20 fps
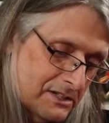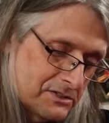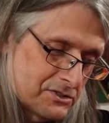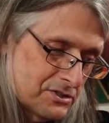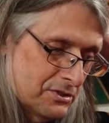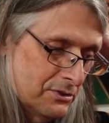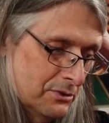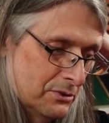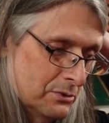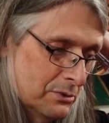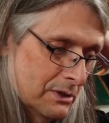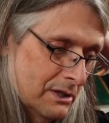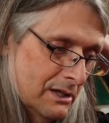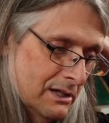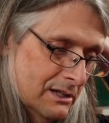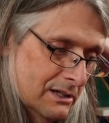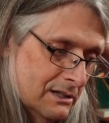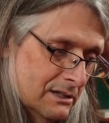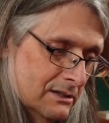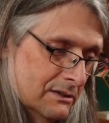I had 2
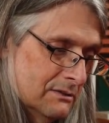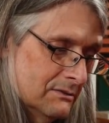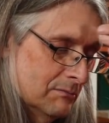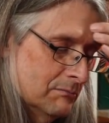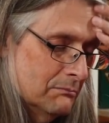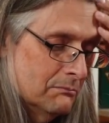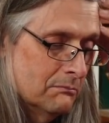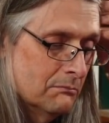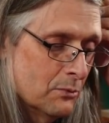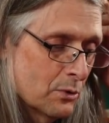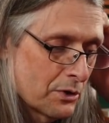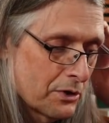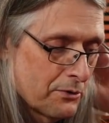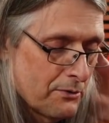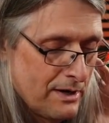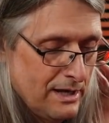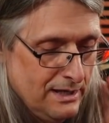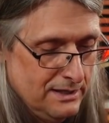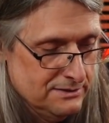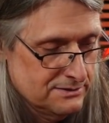more
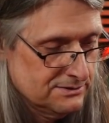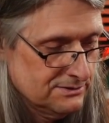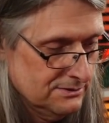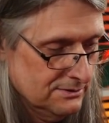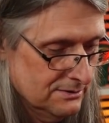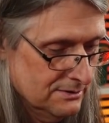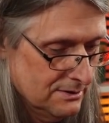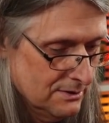grays.